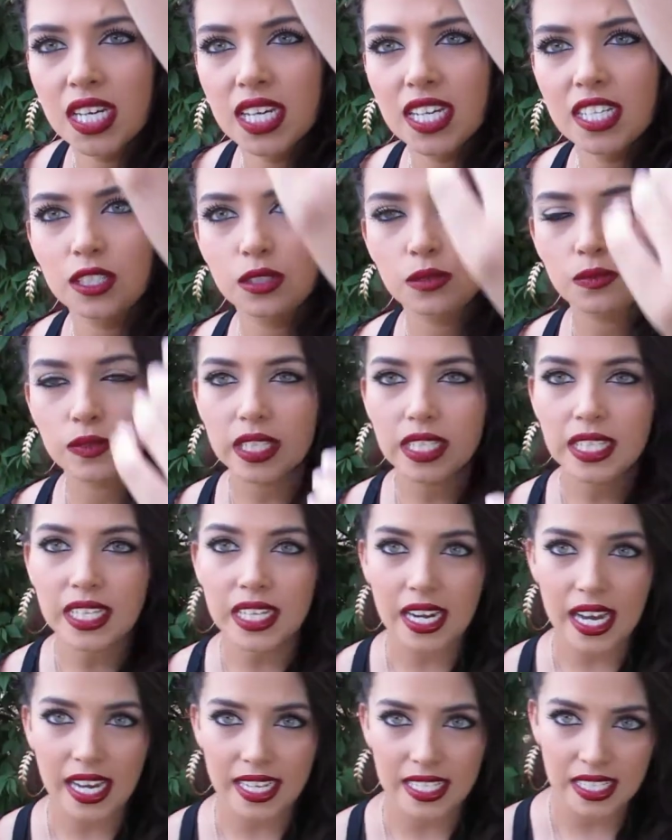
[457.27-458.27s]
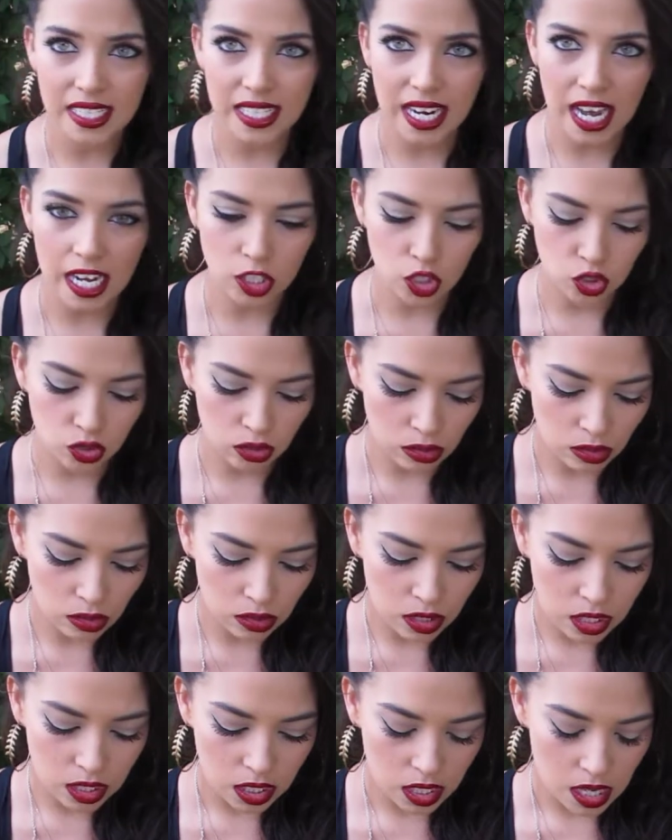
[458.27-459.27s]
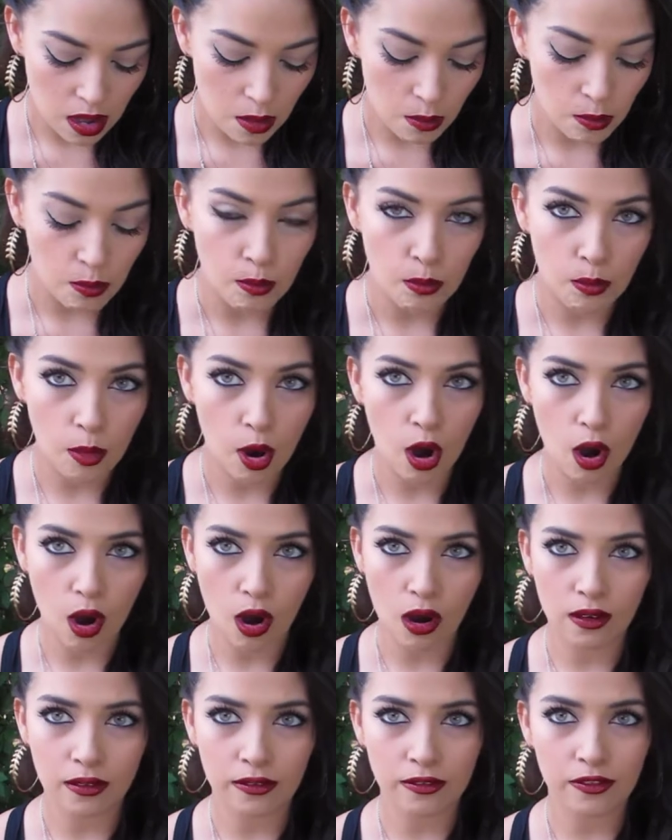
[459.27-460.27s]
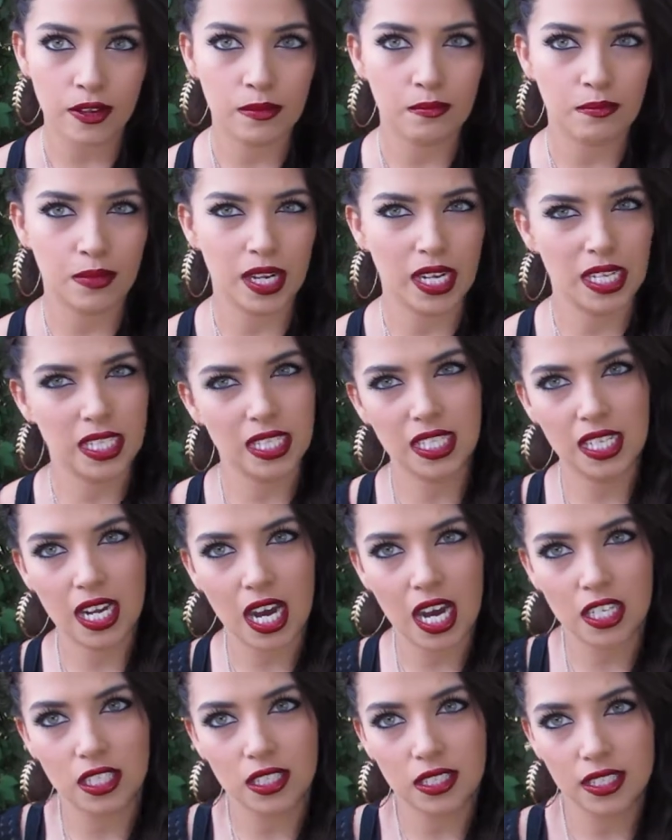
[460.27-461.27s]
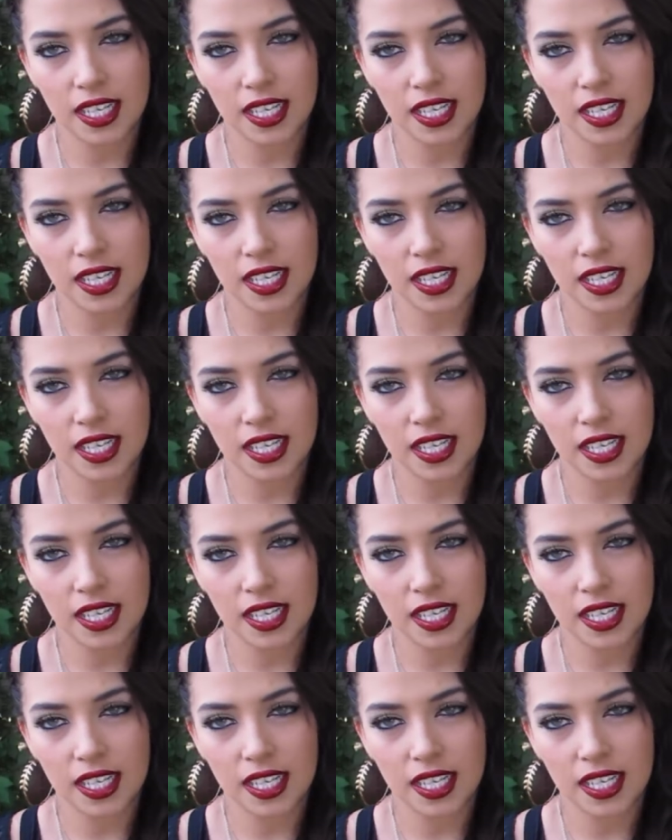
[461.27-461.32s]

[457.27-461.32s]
It's a really nice natural mauve, but it's not